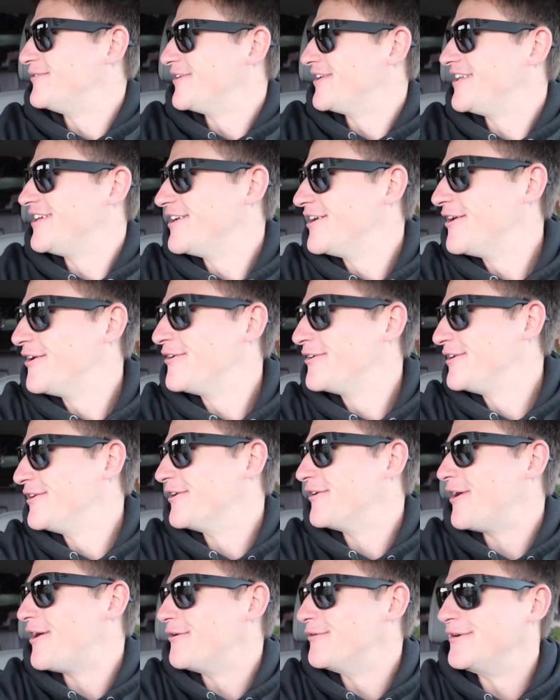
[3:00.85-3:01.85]
video. You
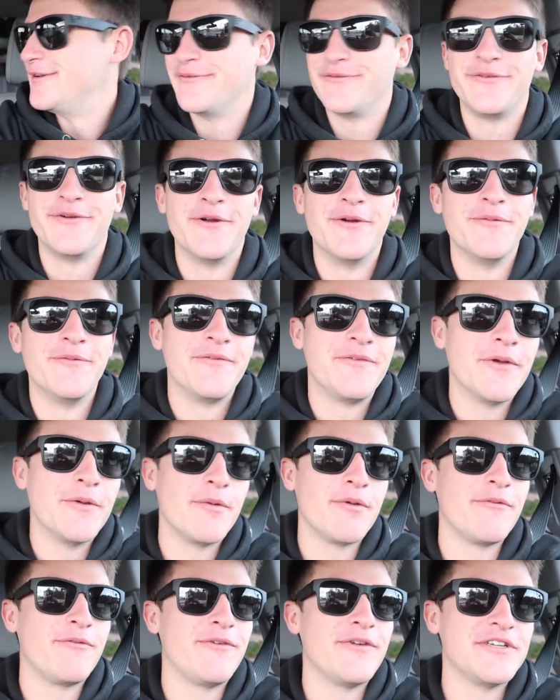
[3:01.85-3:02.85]
know, I went from
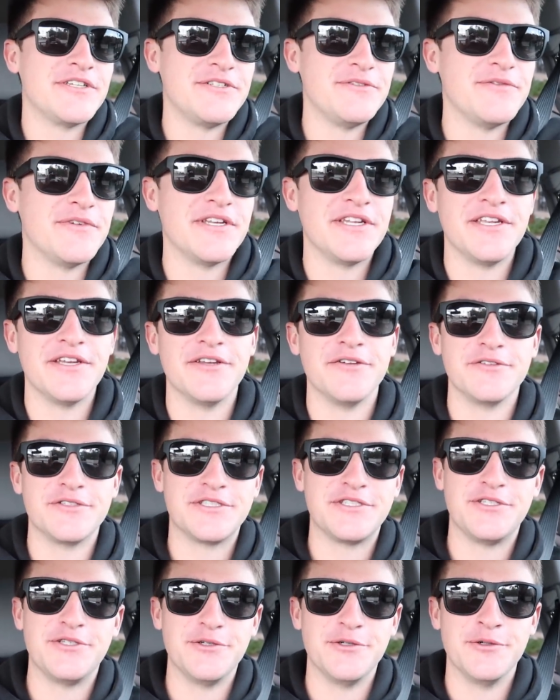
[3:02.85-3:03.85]
filming fishing
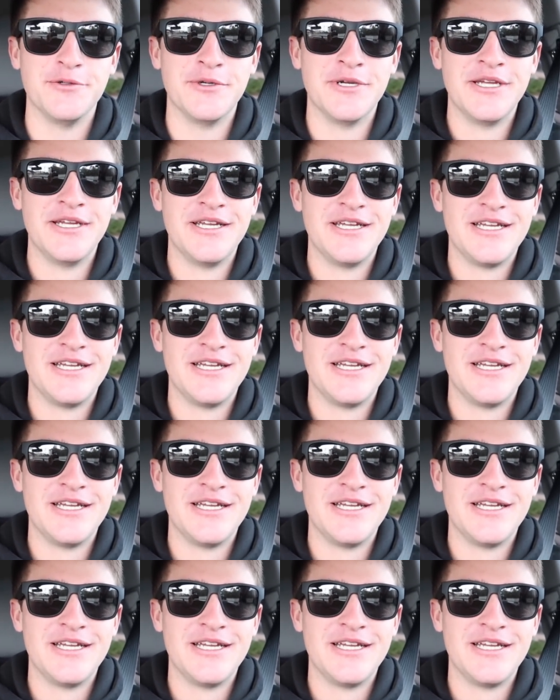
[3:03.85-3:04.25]
videos to